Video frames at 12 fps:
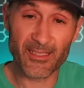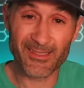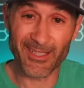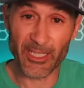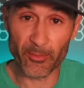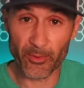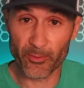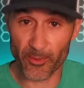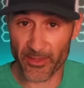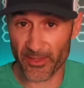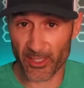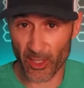is labeled
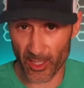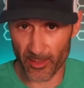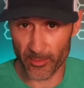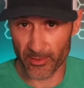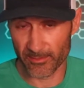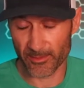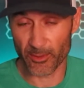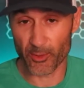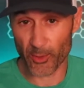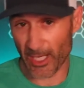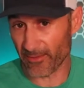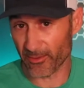with the club, so
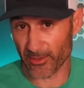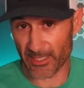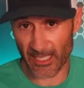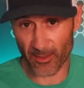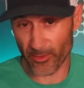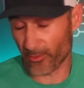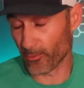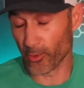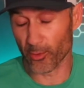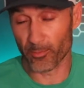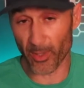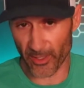driver down
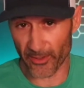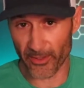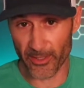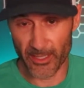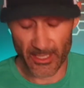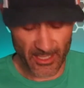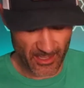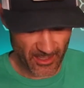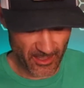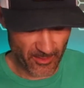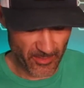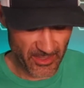through putter,
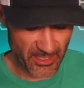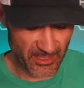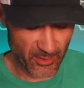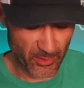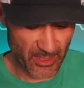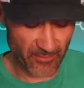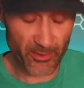and they do give